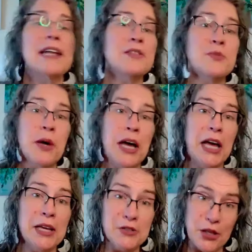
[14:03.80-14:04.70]
that is
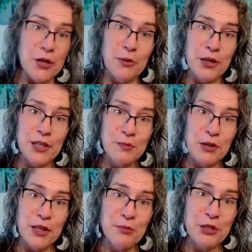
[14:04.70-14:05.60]
why shadow work is
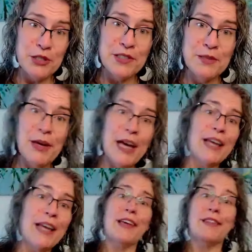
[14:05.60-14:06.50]
part of the priestess
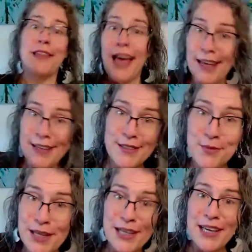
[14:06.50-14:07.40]
path. And that
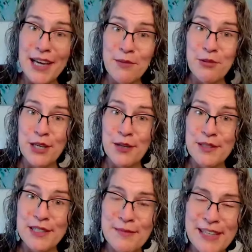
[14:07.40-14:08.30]
is why I bring
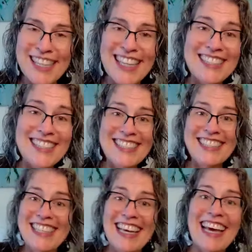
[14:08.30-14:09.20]
you this mini
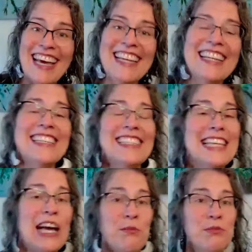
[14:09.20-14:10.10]
lesson today
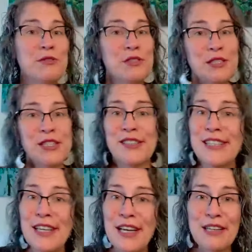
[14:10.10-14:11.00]
to help you just
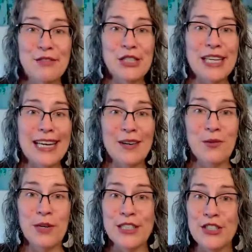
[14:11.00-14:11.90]
start to kind of look
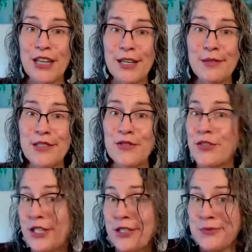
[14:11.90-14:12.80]
at what shadow is
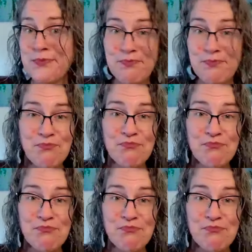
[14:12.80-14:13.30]
for you.